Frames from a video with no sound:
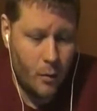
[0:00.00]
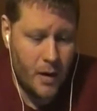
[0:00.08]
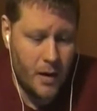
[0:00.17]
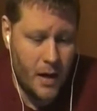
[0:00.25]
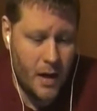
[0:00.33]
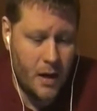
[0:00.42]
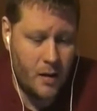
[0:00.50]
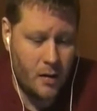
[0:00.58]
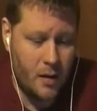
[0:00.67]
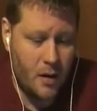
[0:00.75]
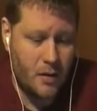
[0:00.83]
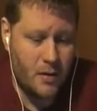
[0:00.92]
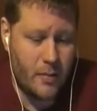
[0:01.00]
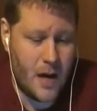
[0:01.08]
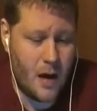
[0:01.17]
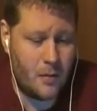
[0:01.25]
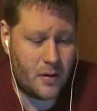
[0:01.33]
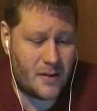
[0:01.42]
We need to be
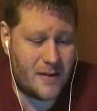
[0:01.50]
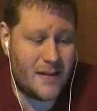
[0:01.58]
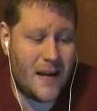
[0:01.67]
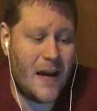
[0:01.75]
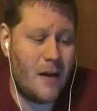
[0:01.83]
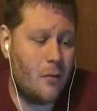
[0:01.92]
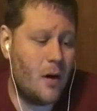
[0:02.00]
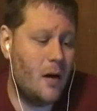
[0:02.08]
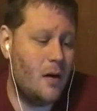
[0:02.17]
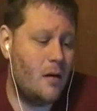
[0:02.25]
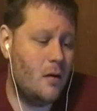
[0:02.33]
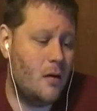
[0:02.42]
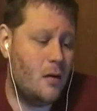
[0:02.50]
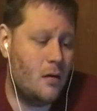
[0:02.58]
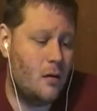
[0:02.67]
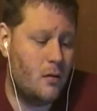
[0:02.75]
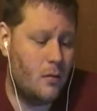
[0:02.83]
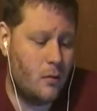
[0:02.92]
able to see what
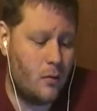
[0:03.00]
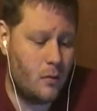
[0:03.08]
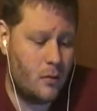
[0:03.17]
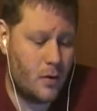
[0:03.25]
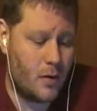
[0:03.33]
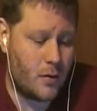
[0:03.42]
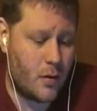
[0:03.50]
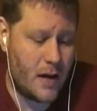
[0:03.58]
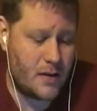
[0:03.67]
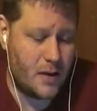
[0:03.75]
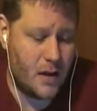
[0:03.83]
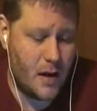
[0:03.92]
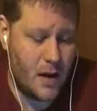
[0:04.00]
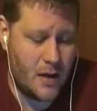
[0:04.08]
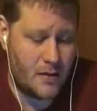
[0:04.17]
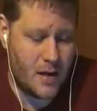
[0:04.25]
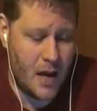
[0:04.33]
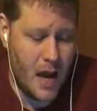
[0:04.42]
the direction that
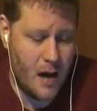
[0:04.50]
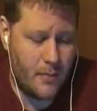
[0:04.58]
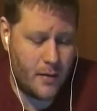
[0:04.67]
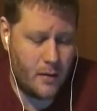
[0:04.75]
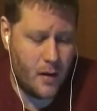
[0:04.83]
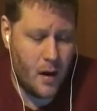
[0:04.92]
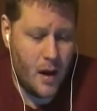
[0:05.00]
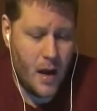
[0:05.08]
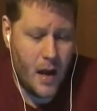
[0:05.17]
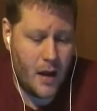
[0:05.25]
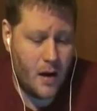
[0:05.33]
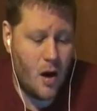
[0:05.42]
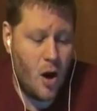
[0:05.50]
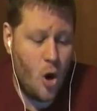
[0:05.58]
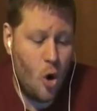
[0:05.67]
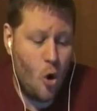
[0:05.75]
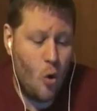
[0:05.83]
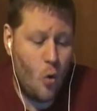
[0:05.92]
needs to happen and
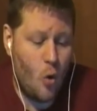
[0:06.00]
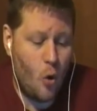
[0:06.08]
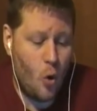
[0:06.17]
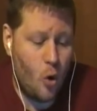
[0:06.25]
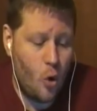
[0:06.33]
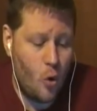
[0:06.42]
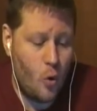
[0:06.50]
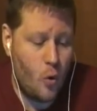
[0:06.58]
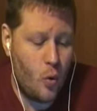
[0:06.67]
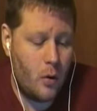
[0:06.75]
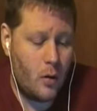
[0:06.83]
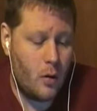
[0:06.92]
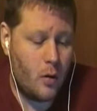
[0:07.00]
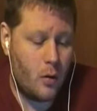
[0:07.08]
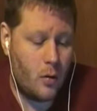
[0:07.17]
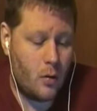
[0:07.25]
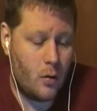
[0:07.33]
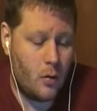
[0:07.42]
who
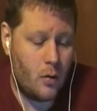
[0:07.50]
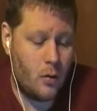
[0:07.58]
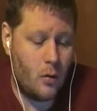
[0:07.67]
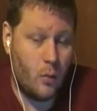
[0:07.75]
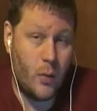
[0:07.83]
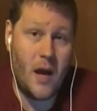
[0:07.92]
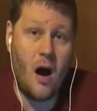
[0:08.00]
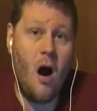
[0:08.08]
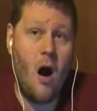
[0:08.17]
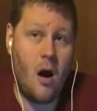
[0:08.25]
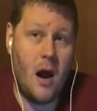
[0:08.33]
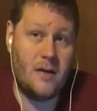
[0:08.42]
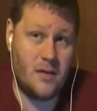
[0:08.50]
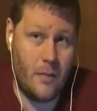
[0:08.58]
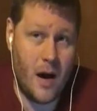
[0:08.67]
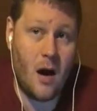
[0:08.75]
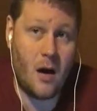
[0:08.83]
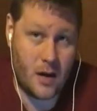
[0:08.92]
we are as
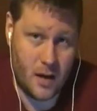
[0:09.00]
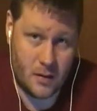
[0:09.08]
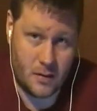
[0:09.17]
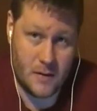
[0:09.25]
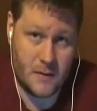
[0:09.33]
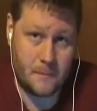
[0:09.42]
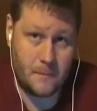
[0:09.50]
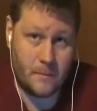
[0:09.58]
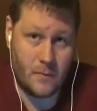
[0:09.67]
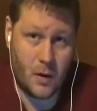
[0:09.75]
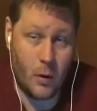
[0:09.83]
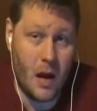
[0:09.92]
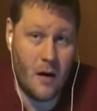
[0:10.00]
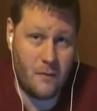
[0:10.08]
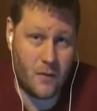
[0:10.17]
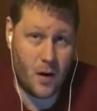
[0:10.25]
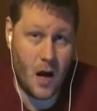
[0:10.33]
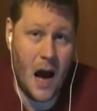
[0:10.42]
Americans. We have
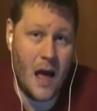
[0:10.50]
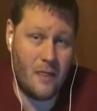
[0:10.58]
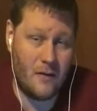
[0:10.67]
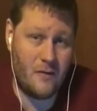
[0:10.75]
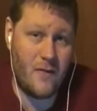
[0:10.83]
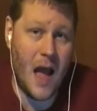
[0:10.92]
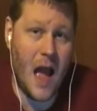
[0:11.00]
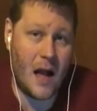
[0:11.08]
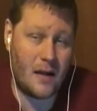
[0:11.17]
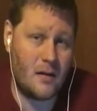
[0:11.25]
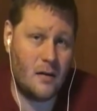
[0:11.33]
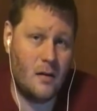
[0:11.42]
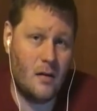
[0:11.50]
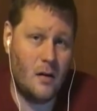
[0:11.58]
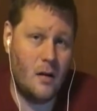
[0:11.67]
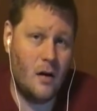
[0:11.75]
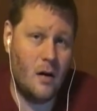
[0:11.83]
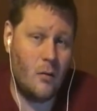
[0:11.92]
forgotten the fact
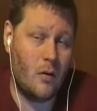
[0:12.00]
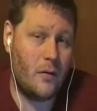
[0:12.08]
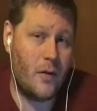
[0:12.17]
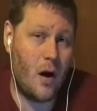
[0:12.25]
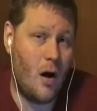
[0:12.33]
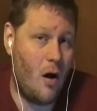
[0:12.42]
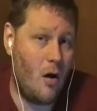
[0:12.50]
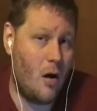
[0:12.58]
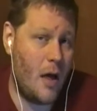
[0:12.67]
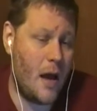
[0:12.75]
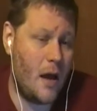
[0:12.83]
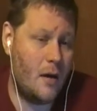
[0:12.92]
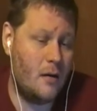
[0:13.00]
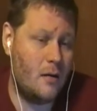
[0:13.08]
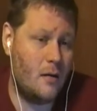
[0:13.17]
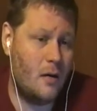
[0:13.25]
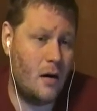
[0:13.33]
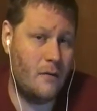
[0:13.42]
we're the land
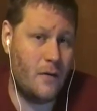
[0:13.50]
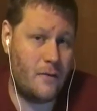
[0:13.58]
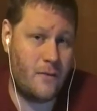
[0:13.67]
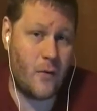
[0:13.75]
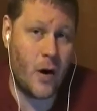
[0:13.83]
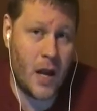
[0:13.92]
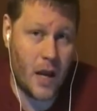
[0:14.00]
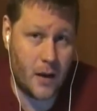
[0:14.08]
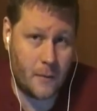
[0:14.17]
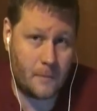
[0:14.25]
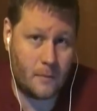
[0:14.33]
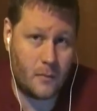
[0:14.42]
of the free